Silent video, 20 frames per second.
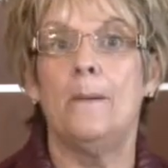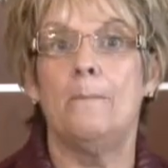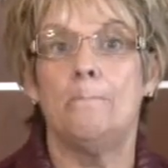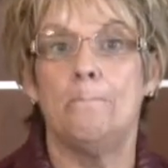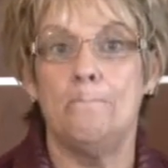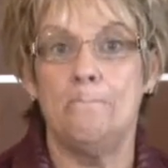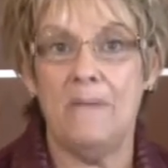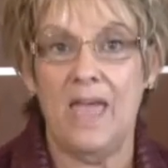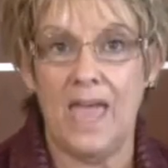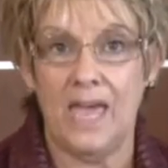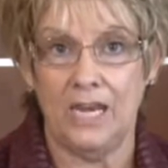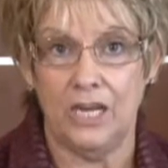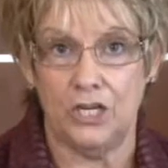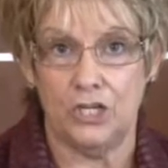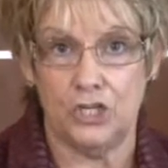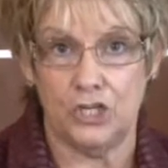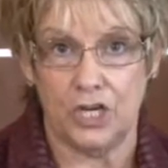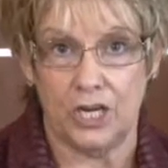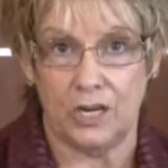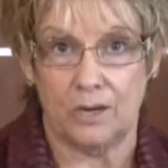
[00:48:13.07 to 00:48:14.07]

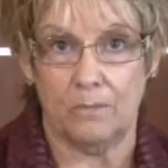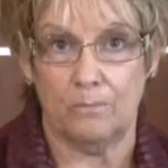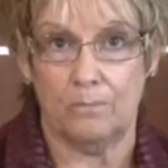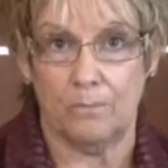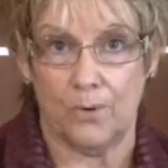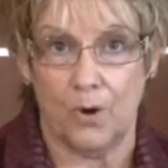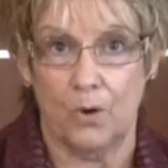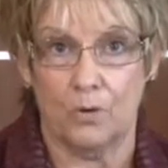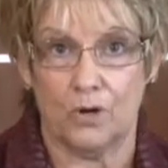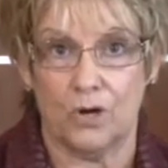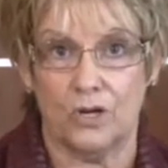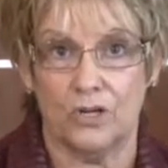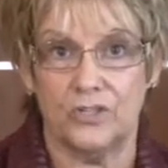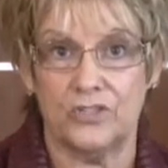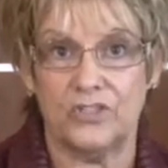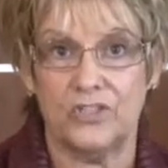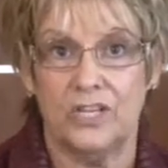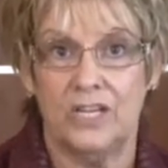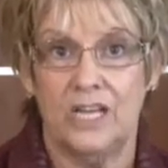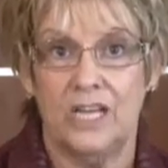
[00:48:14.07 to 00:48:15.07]
managing
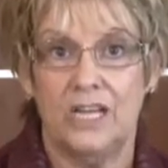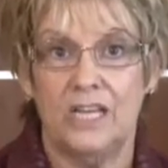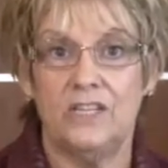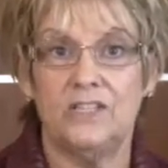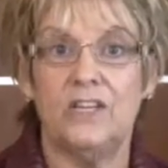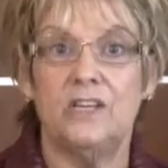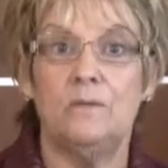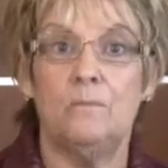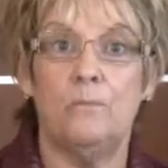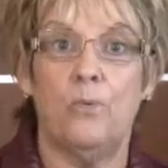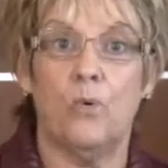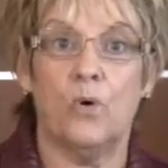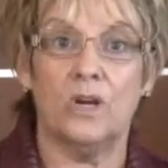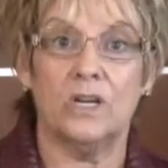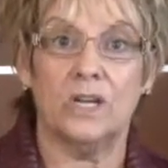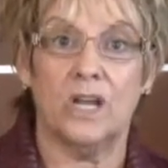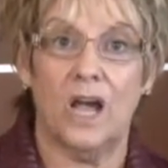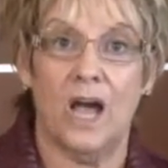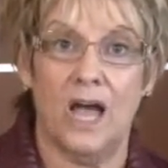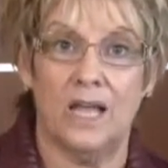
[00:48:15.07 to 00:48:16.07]
brokers is an
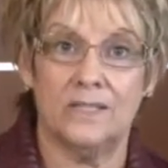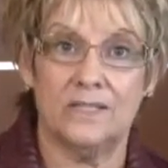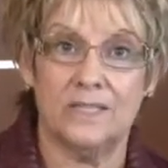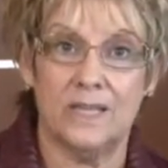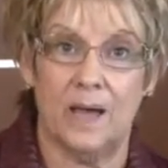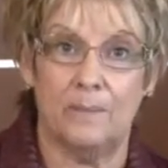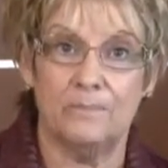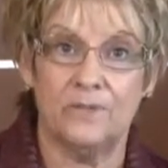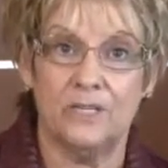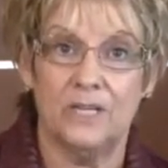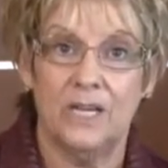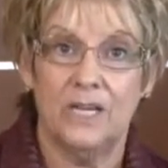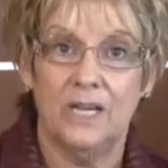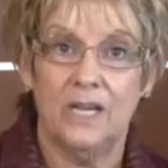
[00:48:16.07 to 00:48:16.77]
important concept.